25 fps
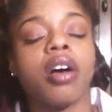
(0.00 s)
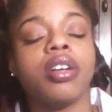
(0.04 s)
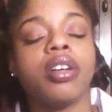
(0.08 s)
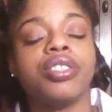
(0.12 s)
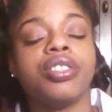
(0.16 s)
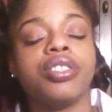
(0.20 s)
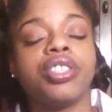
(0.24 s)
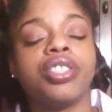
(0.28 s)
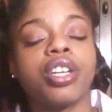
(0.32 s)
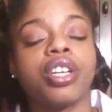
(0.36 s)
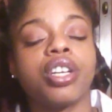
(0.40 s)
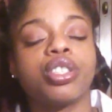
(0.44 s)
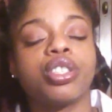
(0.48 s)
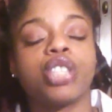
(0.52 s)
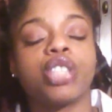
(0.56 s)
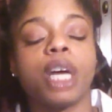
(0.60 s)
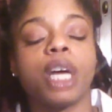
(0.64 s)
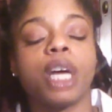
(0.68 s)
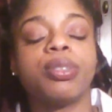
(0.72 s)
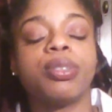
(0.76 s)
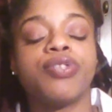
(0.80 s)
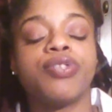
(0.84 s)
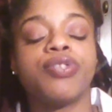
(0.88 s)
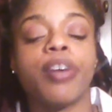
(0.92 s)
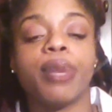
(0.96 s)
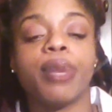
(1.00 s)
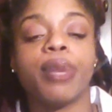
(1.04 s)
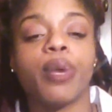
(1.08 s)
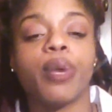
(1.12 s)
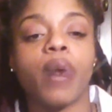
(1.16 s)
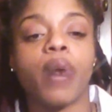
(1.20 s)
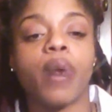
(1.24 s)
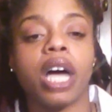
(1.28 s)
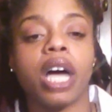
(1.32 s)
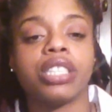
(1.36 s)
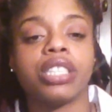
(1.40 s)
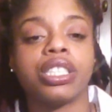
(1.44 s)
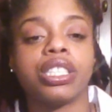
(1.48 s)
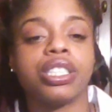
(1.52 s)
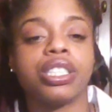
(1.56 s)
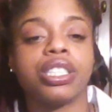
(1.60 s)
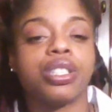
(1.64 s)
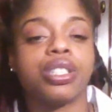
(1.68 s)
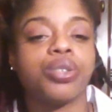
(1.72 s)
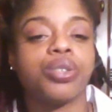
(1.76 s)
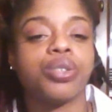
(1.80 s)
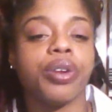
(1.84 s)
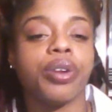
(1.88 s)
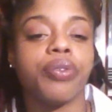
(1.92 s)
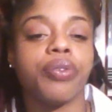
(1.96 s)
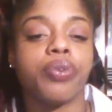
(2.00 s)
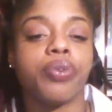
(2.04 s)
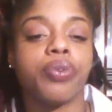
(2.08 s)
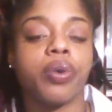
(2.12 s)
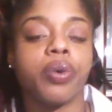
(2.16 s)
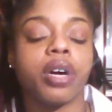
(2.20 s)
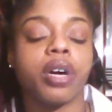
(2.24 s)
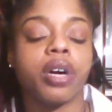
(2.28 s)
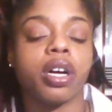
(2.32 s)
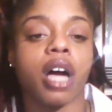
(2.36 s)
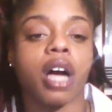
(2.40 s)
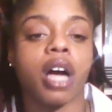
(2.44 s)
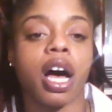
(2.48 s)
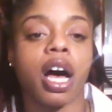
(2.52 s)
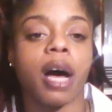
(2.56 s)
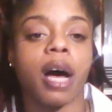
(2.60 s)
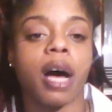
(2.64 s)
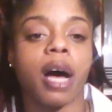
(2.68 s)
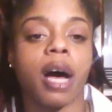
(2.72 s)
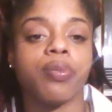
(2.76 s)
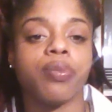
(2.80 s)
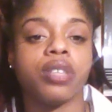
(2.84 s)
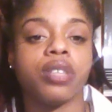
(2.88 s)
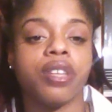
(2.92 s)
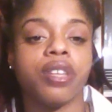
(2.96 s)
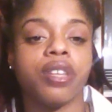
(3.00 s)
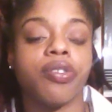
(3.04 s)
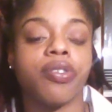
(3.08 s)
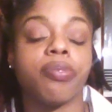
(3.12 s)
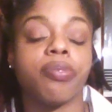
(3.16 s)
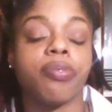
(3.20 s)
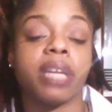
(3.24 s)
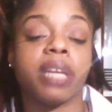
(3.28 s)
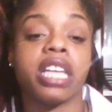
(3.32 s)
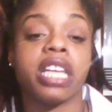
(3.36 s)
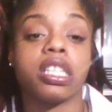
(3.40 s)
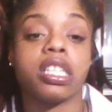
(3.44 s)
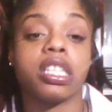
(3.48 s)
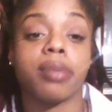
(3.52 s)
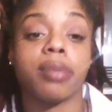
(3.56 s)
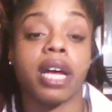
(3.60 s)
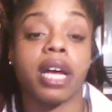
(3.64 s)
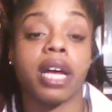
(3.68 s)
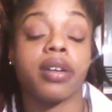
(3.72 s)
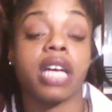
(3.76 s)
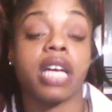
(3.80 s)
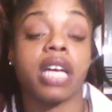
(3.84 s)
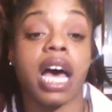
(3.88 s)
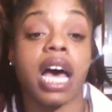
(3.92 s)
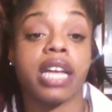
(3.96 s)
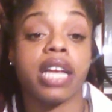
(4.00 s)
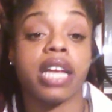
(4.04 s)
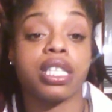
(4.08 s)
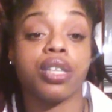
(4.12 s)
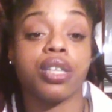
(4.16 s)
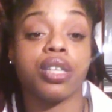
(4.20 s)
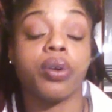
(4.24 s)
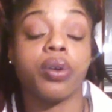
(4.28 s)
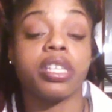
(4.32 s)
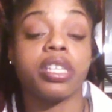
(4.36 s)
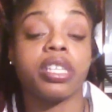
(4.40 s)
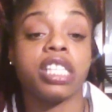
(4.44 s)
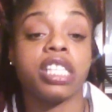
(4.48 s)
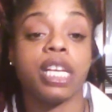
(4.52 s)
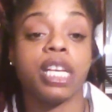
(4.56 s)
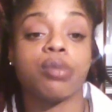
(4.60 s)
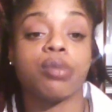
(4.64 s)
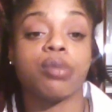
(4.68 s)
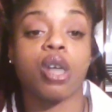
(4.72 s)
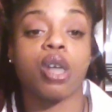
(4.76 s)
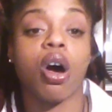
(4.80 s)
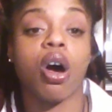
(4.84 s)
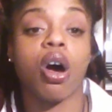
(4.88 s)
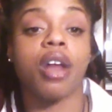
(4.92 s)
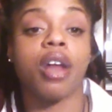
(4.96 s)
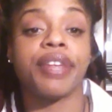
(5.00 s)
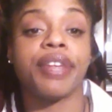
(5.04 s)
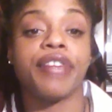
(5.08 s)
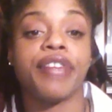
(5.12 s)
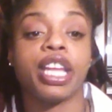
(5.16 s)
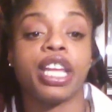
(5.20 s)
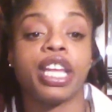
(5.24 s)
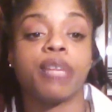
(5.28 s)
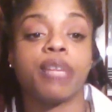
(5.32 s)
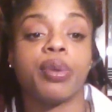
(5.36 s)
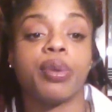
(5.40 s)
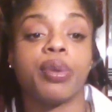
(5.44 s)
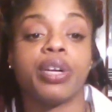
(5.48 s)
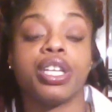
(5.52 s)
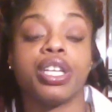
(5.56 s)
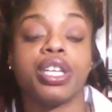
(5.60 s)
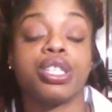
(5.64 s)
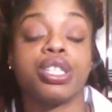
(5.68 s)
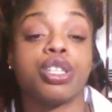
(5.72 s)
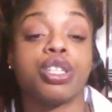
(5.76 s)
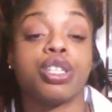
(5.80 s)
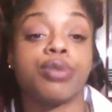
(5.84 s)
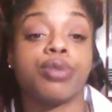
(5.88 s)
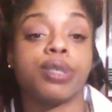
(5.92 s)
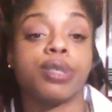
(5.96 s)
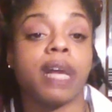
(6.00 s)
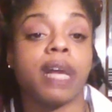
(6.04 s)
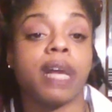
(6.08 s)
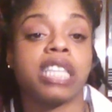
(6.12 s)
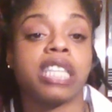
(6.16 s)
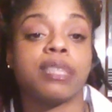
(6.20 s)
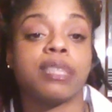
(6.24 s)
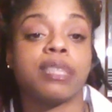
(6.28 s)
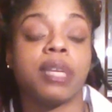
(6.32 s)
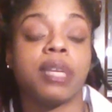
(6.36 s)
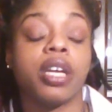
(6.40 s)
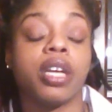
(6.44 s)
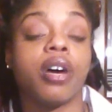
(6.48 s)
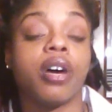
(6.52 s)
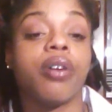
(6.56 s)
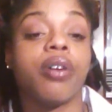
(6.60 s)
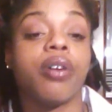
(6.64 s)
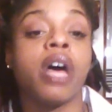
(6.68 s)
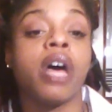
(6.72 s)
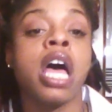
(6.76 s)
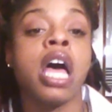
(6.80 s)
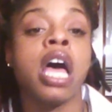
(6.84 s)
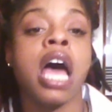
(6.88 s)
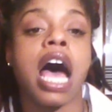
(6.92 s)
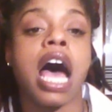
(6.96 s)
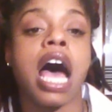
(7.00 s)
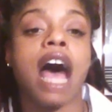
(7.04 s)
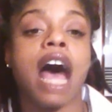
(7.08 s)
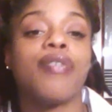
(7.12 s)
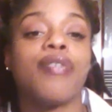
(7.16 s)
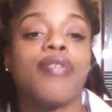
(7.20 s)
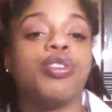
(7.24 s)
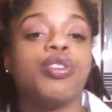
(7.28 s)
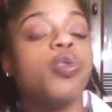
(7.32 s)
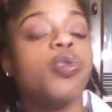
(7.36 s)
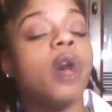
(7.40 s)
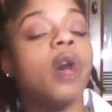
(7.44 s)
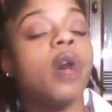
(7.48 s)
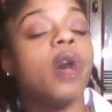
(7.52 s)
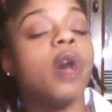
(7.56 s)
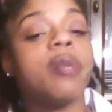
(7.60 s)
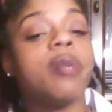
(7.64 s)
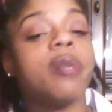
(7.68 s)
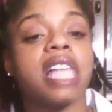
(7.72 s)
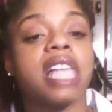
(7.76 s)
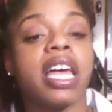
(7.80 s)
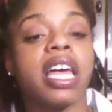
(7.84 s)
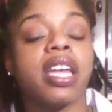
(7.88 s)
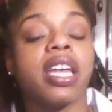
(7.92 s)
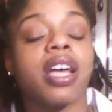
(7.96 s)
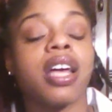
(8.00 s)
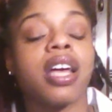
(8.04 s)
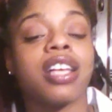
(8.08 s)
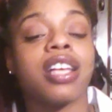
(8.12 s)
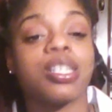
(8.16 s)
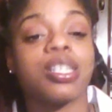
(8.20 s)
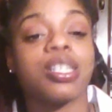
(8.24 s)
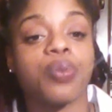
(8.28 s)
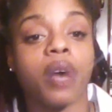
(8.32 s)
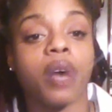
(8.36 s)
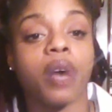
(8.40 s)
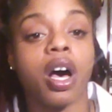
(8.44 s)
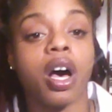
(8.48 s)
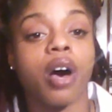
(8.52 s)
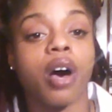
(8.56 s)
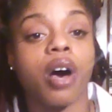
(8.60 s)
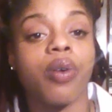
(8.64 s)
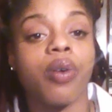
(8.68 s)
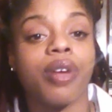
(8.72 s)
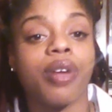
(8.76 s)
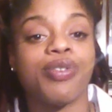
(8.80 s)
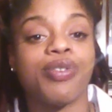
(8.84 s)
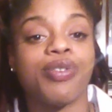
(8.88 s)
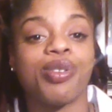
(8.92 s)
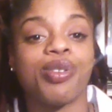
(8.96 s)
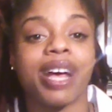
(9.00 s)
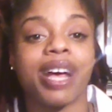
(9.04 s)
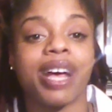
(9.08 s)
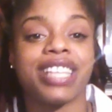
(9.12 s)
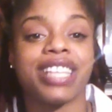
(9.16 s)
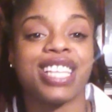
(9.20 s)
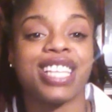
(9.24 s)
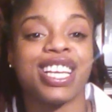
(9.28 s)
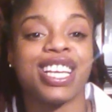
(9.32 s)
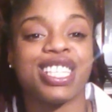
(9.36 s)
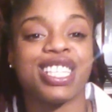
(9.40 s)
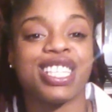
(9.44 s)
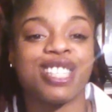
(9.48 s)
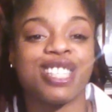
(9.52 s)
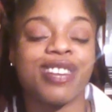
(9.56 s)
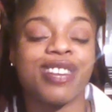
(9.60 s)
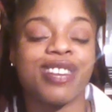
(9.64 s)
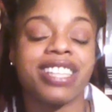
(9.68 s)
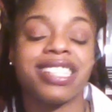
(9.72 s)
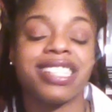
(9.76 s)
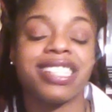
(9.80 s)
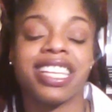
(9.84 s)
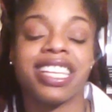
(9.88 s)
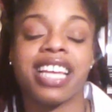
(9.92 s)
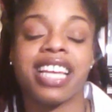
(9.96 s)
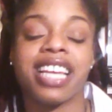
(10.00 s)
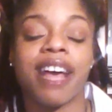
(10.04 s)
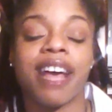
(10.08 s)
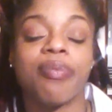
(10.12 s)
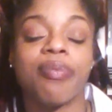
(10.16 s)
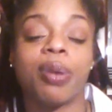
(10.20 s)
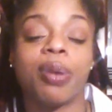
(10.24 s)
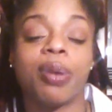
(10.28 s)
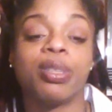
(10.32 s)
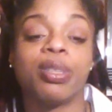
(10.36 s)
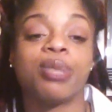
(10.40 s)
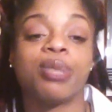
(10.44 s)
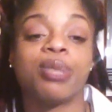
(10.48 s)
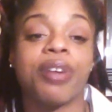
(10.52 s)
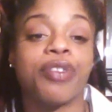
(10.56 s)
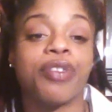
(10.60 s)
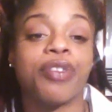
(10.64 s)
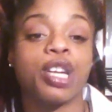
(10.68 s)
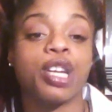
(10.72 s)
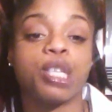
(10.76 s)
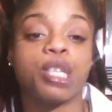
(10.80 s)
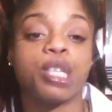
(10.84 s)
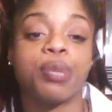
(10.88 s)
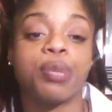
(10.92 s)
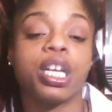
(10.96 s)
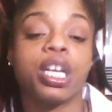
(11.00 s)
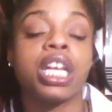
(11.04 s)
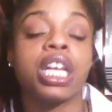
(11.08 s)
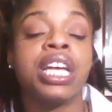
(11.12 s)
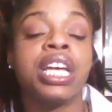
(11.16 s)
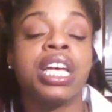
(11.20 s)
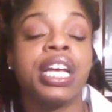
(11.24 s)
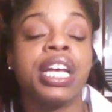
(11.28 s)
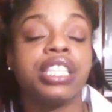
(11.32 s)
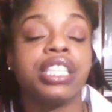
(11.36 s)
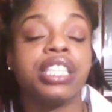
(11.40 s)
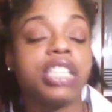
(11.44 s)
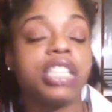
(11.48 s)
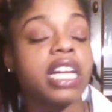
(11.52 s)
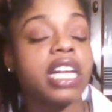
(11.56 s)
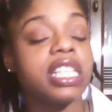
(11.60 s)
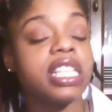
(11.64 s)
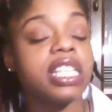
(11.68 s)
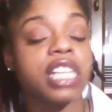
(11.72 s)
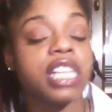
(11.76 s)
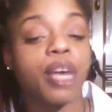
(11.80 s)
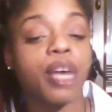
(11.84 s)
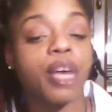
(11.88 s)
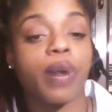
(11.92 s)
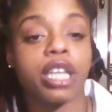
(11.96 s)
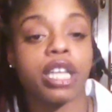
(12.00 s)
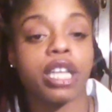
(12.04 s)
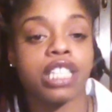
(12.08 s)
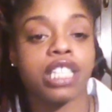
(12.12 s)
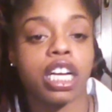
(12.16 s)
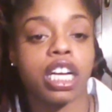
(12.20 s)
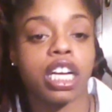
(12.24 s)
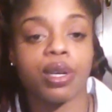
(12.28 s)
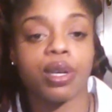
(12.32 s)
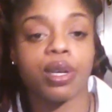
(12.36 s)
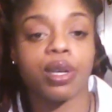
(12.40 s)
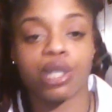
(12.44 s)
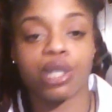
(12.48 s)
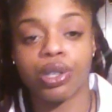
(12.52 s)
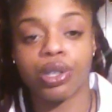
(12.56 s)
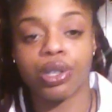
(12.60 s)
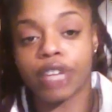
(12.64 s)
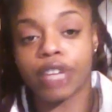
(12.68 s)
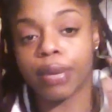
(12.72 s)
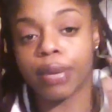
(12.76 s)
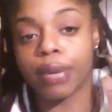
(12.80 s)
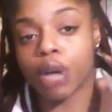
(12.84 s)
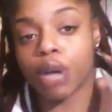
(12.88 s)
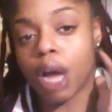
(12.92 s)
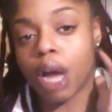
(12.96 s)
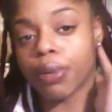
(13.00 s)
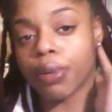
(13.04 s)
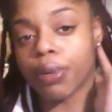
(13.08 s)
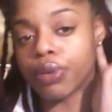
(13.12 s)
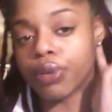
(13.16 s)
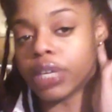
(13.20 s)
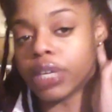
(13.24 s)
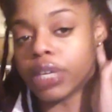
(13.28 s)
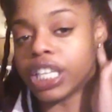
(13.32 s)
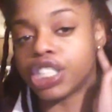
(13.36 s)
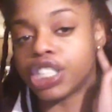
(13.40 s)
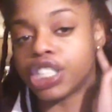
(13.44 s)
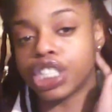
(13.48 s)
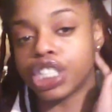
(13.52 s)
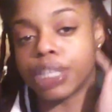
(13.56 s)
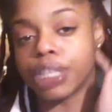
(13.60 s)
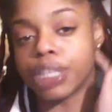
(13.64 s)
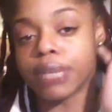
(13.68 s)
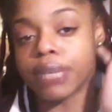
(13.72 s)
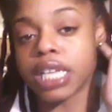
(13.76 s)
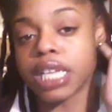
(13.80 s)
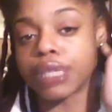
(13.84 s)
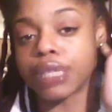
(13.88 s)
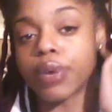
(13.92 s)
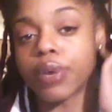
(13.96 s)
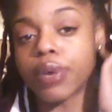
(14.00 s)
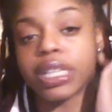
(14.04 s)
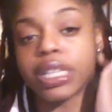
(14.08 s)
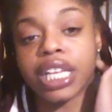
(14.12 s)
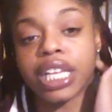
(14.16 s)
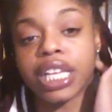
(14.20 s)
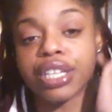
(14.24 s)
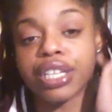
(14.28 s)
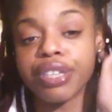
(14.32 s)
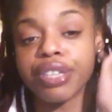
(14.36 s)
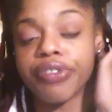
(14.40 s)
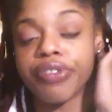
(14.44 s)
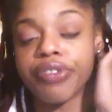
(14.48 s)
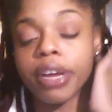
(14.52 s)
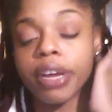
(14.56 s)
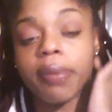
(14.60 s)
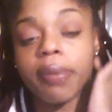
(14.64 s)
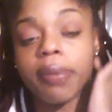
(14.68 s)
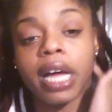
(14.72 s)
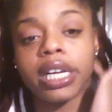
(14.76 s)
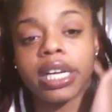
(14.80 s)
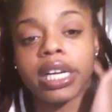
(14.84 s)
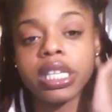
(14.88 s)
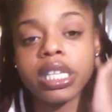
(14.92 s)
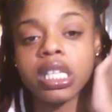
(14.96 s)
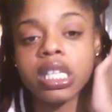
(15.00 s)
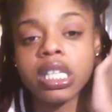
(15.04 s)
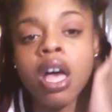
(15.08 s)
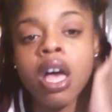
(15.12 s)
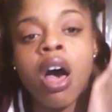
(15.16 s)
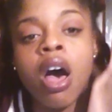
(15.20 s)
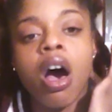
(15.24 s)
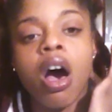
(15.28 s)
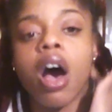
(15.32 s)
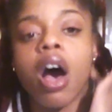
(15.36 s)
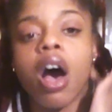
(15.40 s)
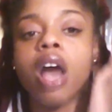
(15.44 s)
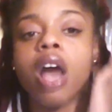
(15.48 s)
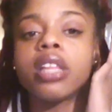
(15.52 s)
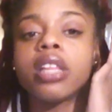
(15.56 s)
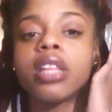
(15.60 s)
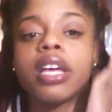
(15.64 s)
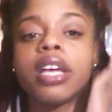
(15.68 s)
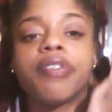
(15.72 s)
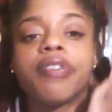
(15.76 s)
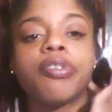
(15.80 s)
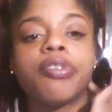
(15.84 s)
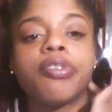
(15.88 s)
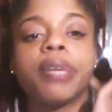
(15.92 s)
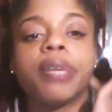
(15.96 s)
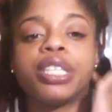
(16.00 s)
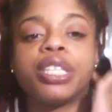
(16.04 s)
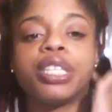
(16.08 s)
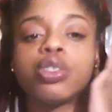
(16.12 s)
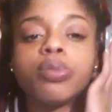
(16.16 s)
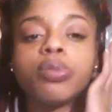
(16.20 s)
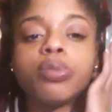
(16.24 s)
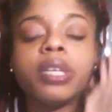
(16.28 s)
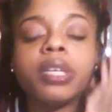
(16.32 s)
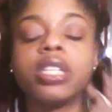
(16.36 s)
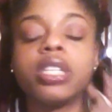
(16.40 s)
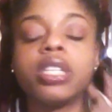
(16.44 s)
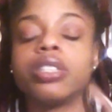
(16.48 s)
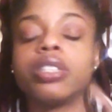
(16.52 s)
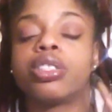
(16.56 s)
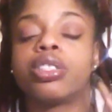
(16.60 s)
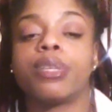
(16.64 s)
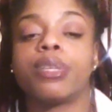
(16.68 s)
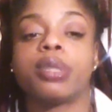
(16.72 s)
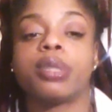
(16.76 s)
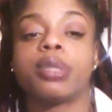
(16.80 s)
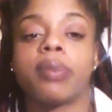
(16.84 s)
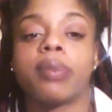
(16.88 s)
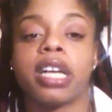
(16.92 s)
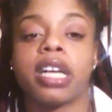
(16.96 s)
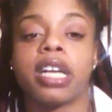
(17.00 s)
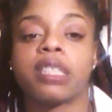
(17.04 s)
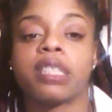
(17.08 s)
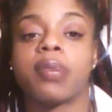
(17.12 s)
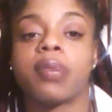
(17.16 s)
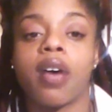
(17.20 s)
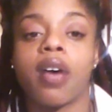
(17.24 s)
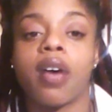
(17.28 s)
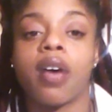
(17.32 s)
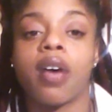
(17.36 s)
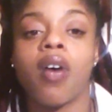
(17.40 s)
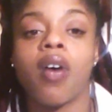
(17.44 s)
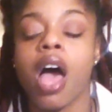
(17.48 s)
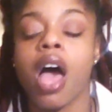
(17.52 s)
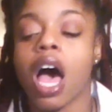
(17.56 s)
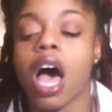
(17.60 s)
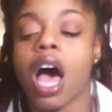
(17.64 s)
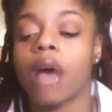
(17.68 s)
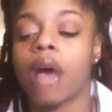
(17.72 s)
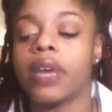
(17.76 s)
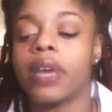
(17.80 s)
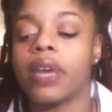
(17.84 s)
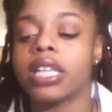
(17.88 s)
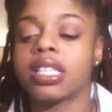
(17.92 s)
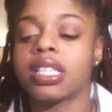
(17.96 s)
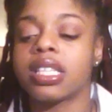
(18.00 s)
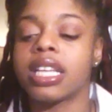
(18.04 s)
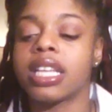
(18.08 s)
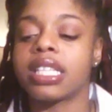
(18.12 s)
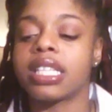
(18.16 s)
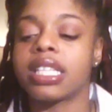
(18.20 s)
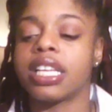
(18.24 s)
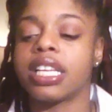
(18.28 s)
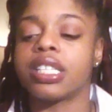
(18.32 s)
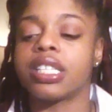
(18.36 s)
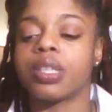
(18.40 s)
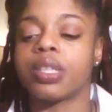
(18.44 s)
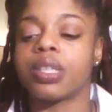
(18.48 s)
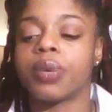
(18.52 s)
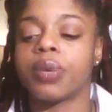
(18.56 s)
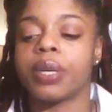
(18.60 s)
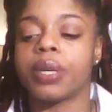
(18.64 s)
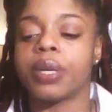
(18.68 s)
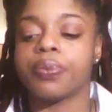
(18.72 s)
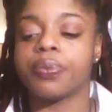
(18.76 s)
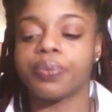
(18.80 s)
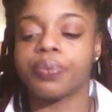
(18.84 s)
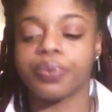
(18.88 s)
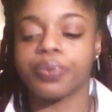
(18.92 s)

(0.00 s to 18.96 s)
sugar scrubs, feminine washes, three to four um different blends of my goddess yoni steams are all available in the description box below. I have a new website as well if you guys are interested. I've published my first book, Shedding Skin, where I talk about twin flame karmic relationships as well as energy vampires. All that information will be in the description box below. All right, so let's get into it.